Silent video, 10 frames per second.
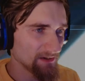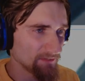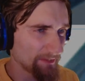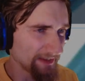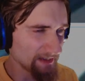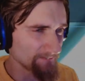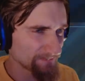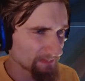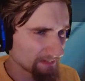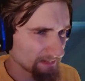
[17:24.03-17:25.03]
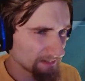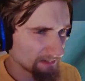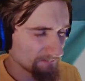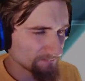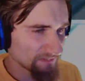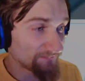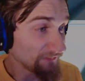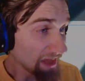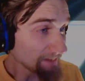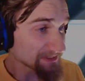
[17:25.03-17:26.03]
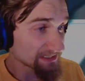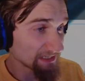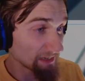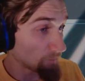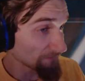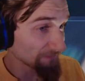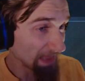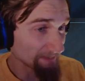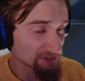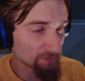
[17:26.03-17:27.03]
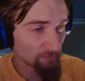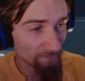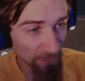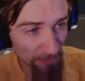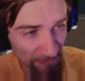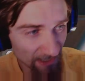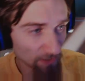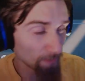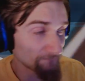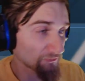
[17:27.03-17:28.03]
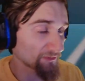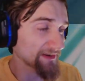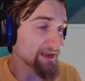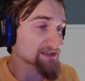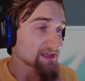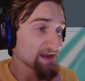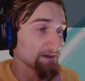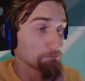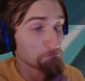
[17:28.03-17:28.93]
What we get? Flaps and more flaps. One for Lunaire, one for ESA.